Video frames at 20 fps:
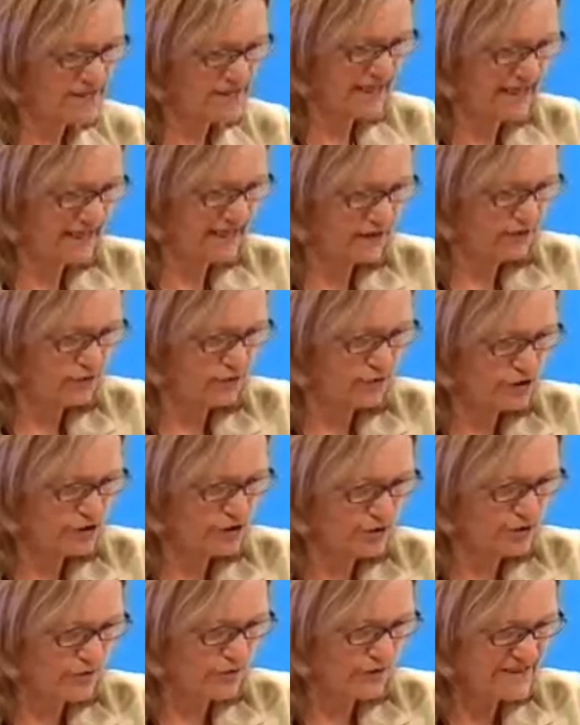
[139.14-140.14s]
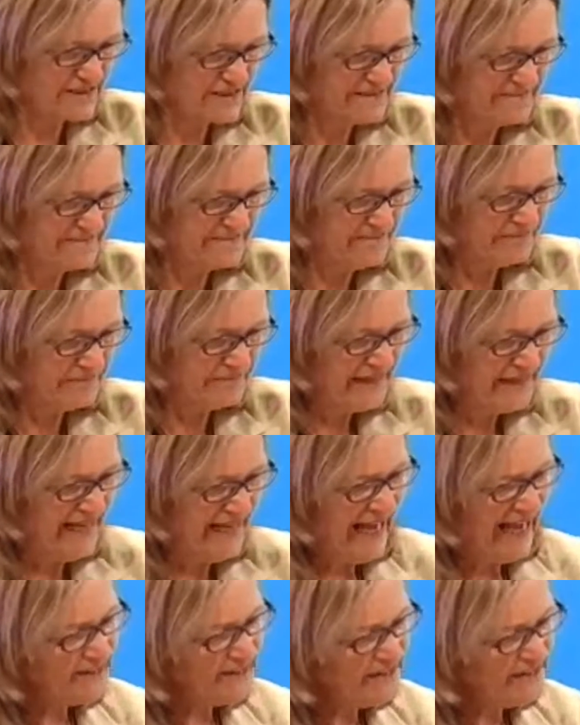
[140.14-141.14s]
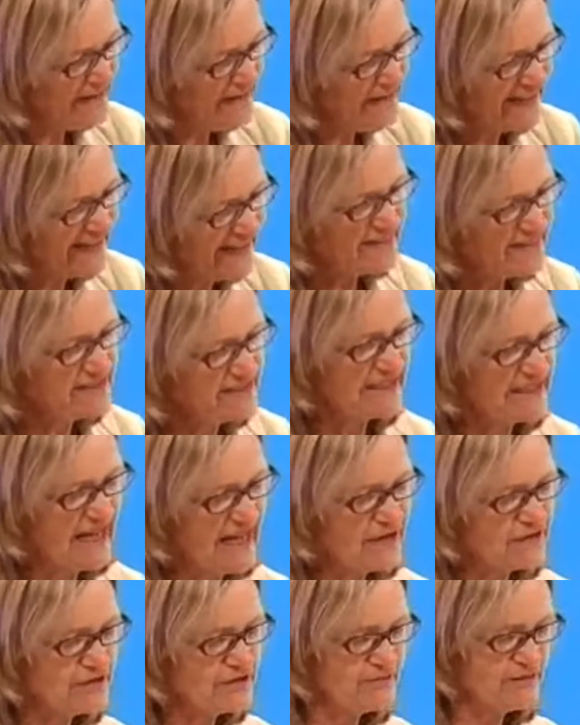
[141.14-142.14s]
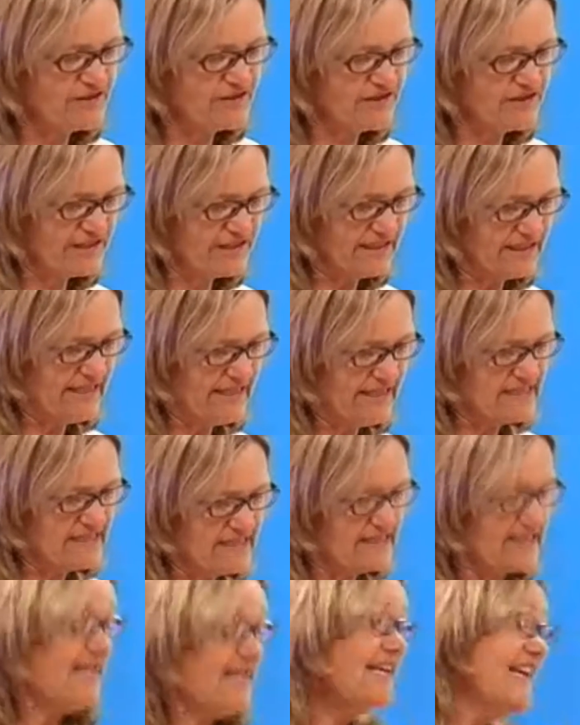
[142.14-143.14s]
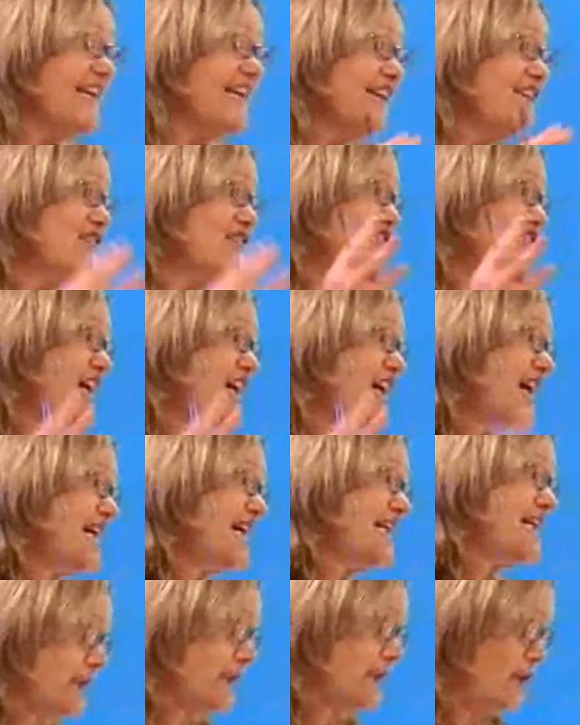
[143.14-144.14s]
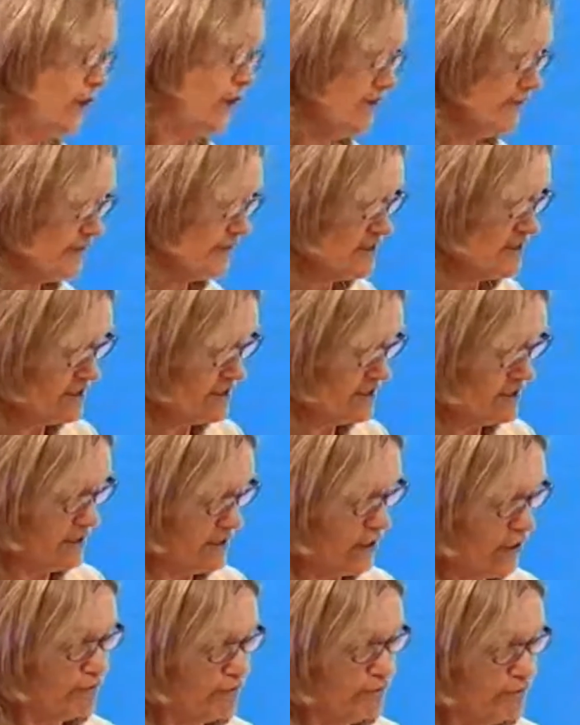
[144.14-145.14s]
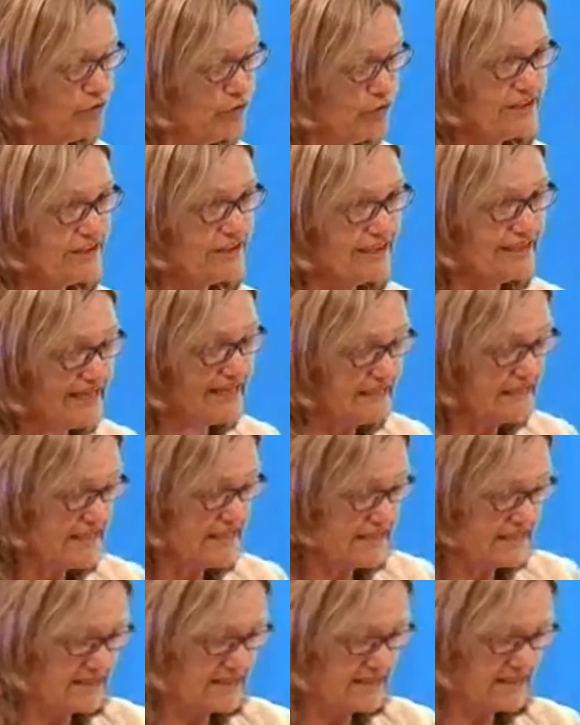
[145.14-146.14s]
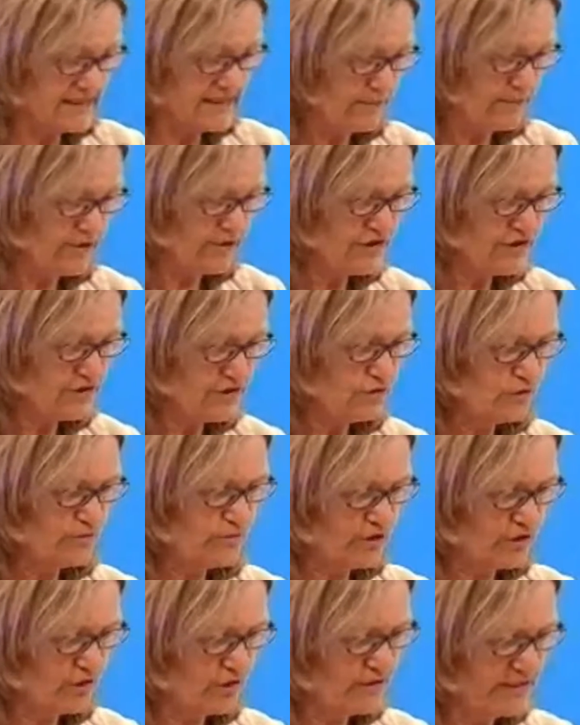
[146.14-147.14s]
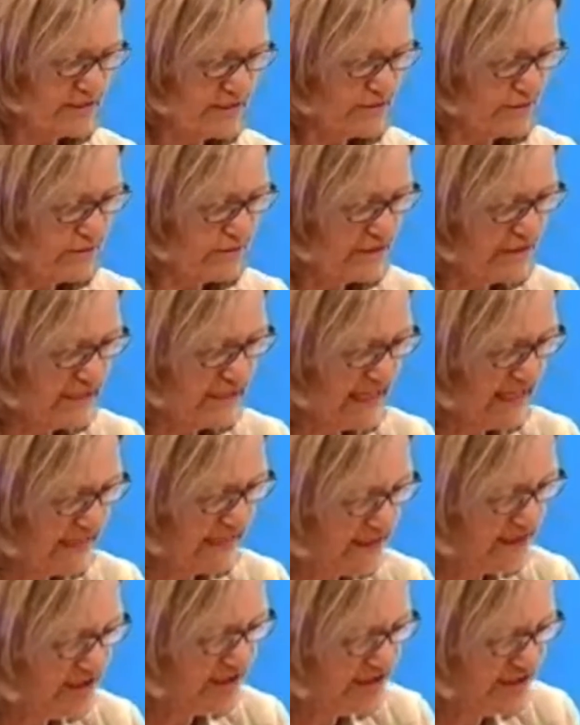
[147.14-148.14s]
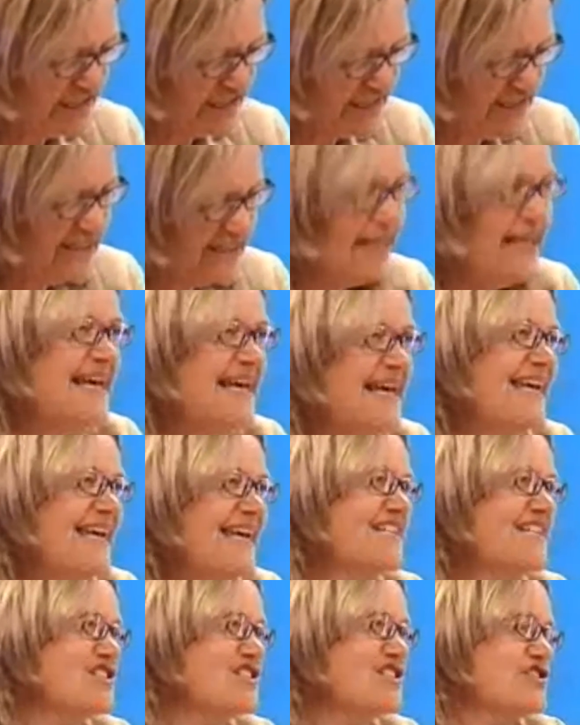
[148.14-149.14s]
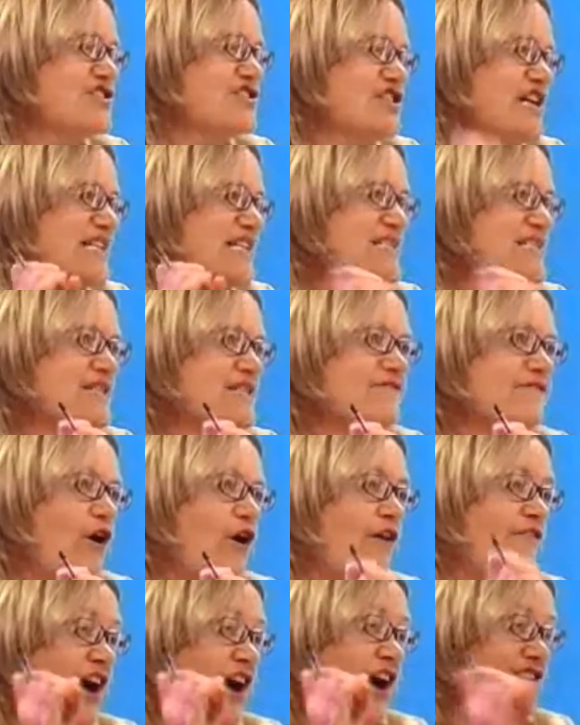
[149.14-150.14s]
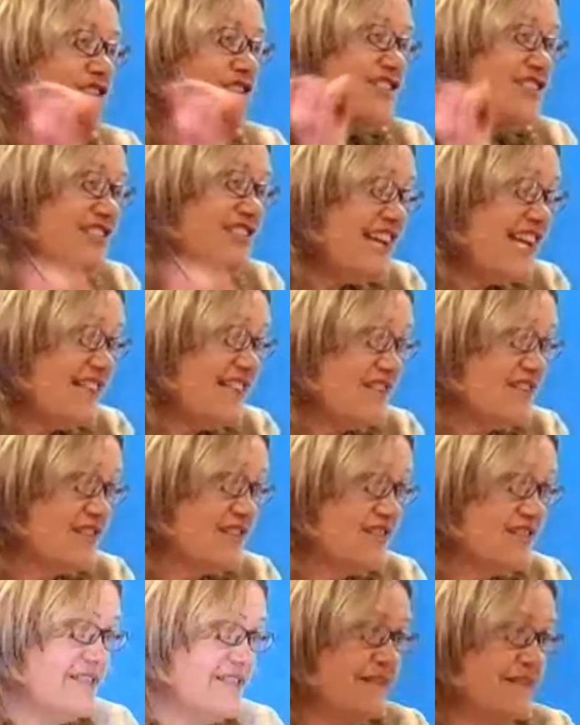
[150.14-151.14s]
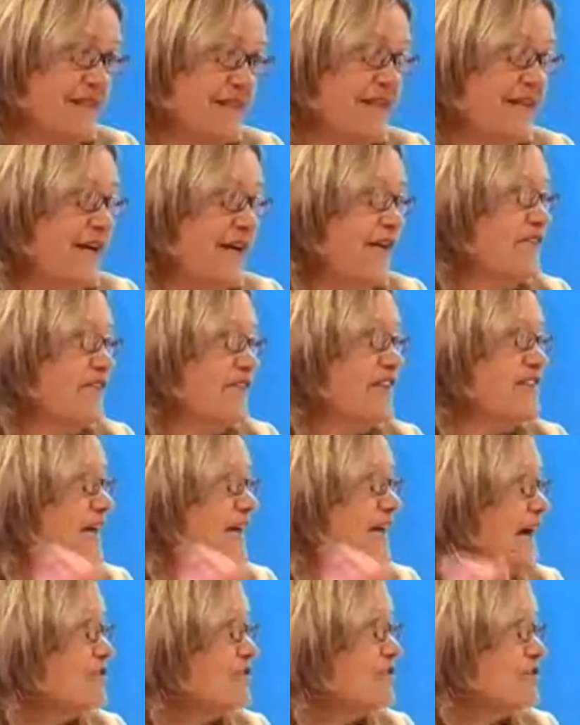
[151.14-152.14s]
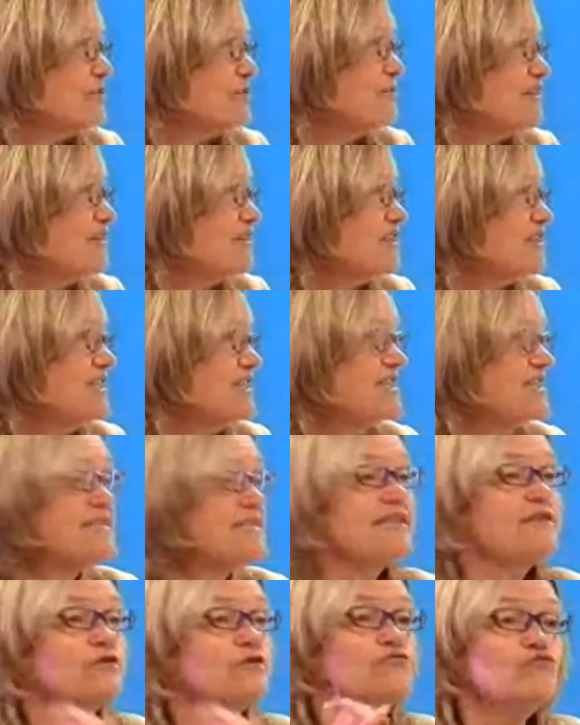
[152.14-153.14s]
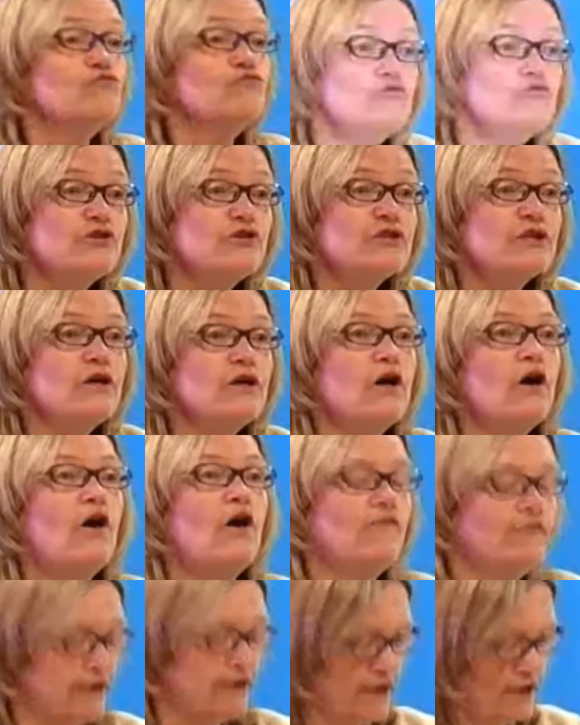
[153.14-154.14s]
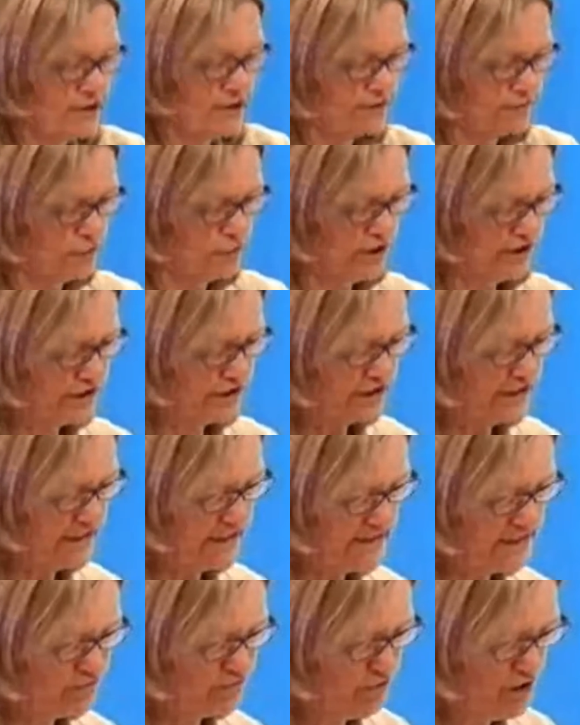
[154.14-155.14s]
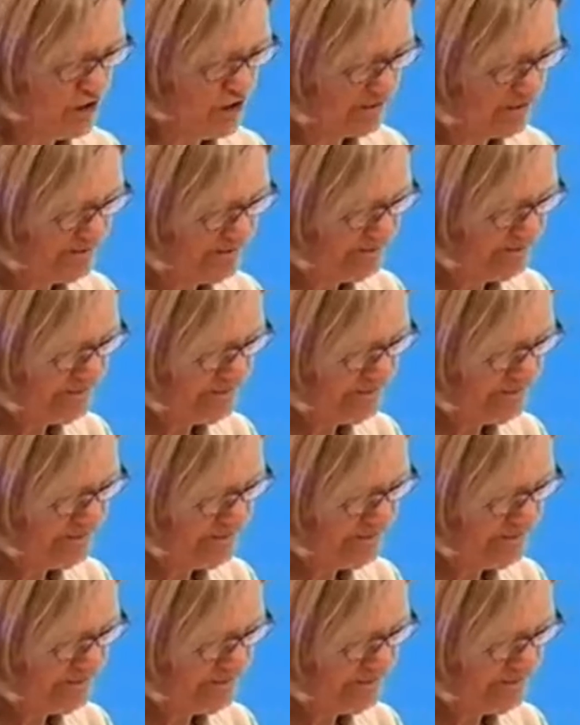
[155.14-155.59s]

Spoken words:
our own shores. And the fact that accountability is in the title of both the Glenties Summer School, but also the title today, is suggestive of our sense that accountability is at the root of a lot of what is wrong.